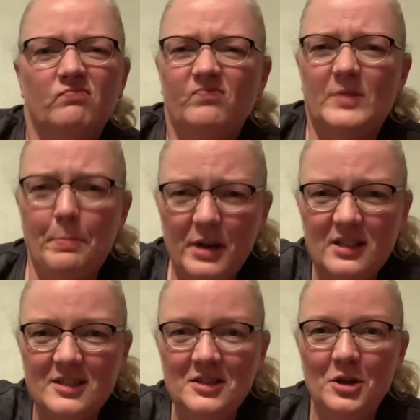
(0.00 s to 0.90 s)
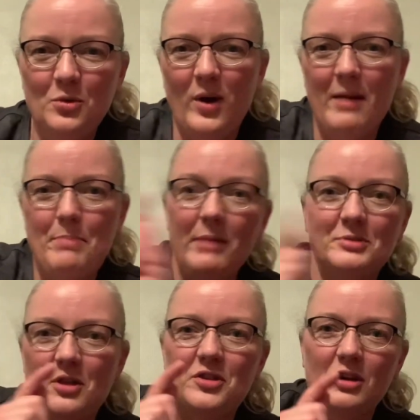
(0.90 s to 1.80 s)
the person who I picked
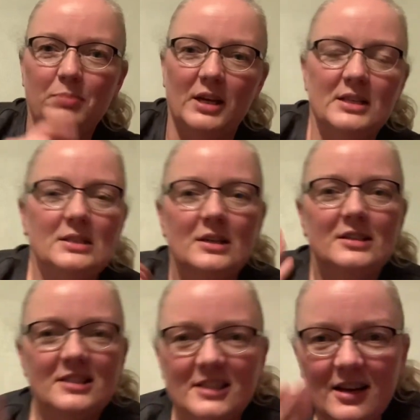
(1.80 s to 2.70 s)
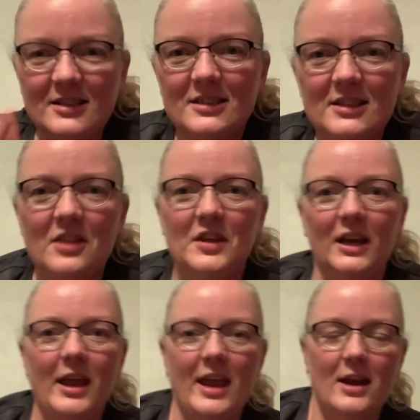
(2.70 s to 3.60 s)
to third place started the thing
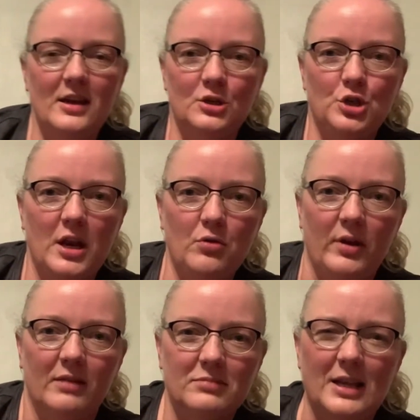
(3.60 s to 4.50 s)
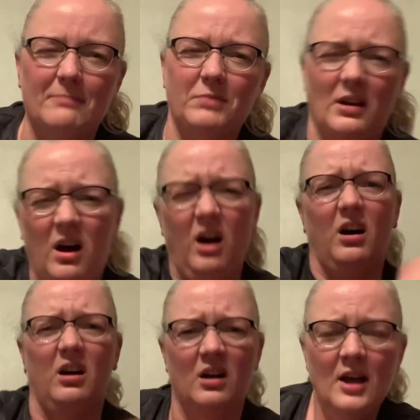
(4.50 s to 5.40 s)
again in January. It's like,
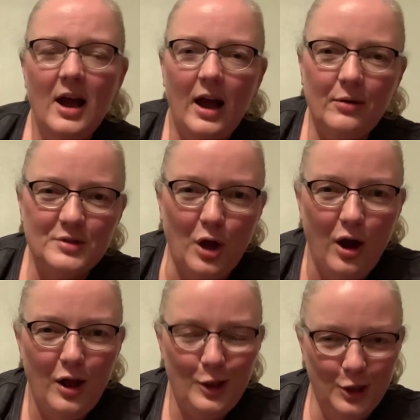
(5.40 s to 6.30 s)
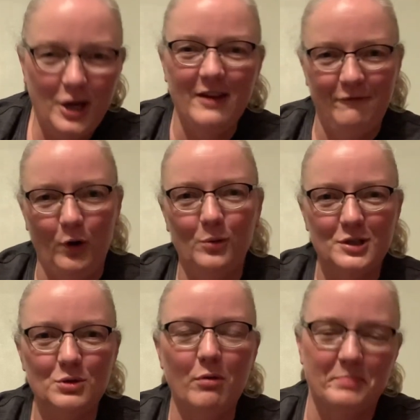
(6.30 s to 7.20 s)
oh, I was looking forward
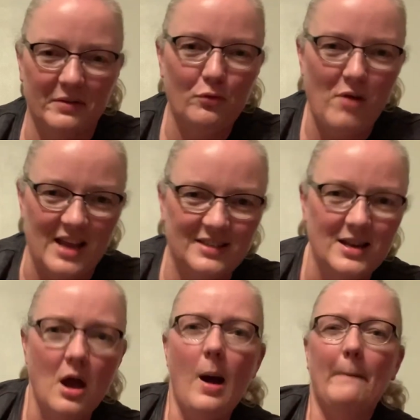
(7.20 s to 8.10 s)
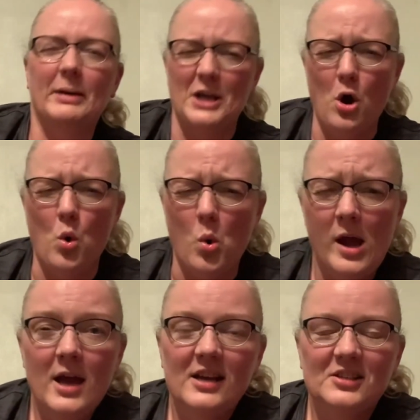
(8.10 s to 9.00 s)
to a bit of a rest, but no.
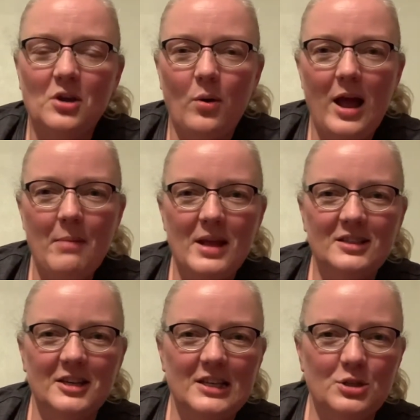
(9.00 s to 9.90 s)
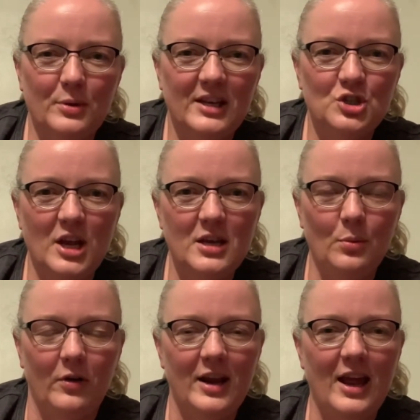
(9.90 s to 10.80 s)
So I'm entered into it in
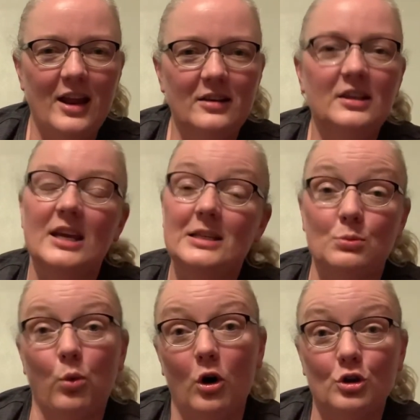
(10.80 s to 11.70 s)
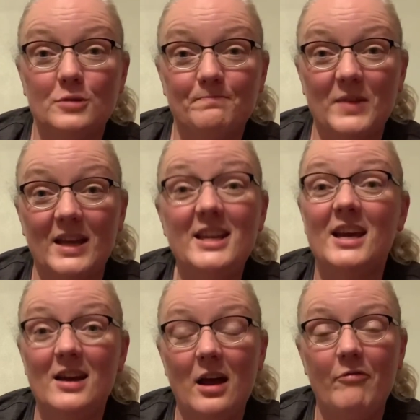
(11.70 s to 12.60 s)
January, and guess what?
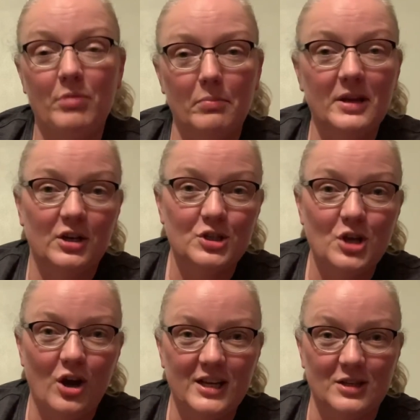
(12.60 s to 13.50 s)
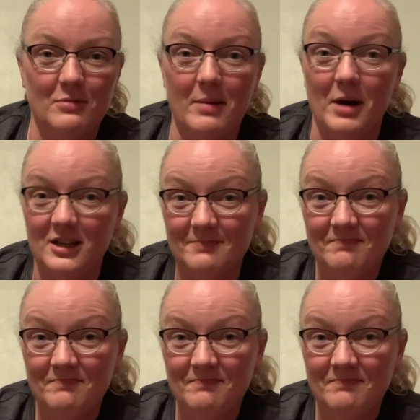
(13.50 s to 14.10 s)
yeah, I've probably got a target on my butt.